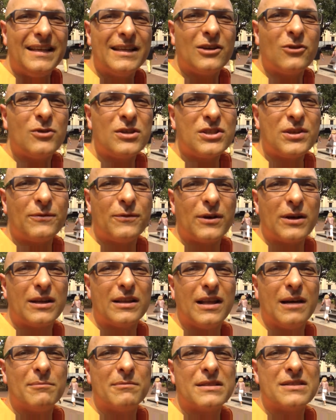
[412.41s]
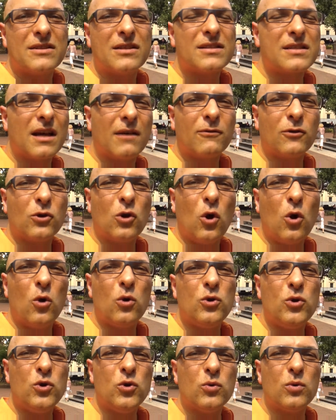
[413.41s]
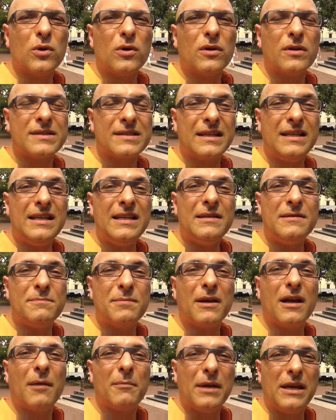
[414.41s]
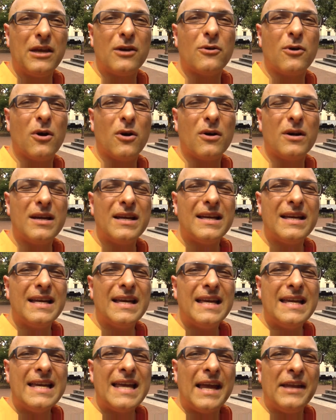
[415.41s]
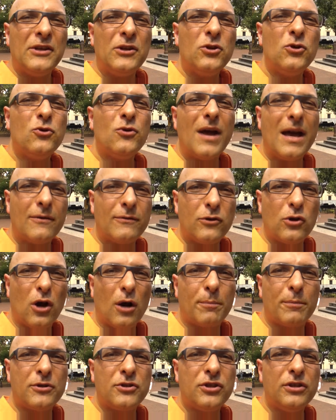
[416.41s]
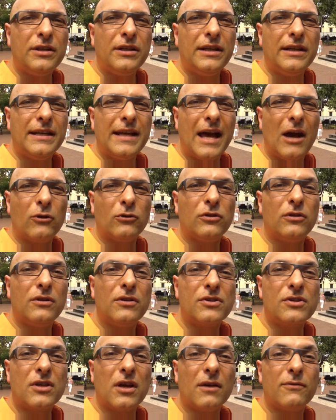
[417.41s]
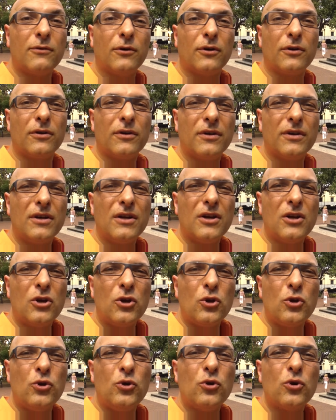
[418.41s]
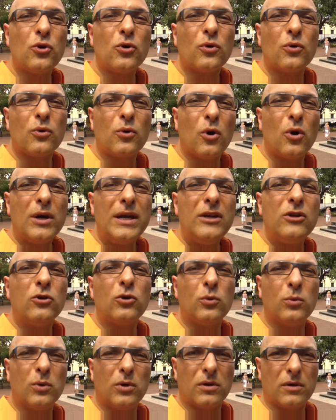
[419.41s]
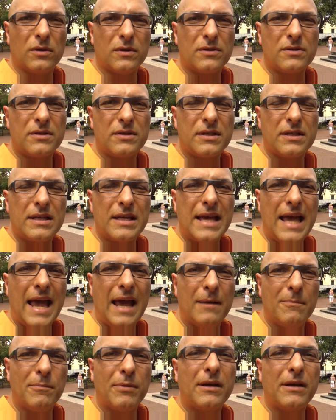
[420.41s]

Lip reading: Christopher Columbus discovered whole new worlds and he's become a hero. And you have the opportunity now to discover your inner worlds and